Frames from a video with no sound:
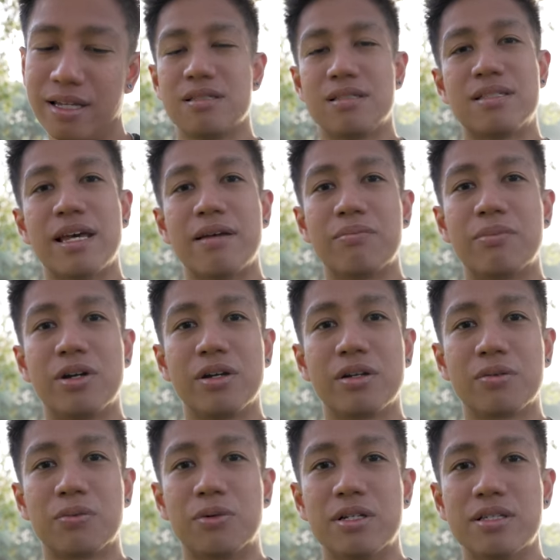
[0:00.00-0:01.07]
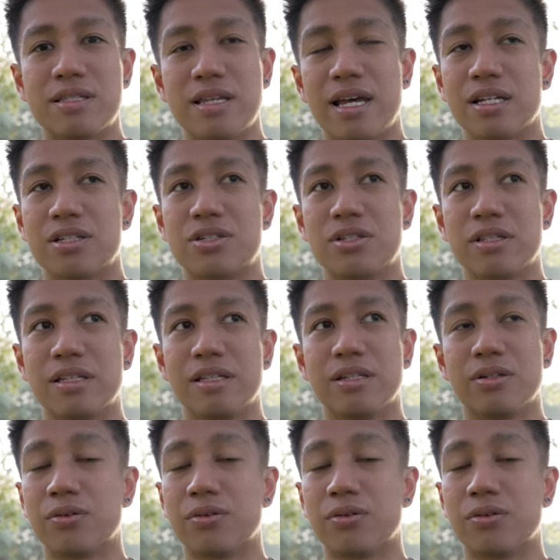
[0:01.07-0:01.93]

Sandmarc was actually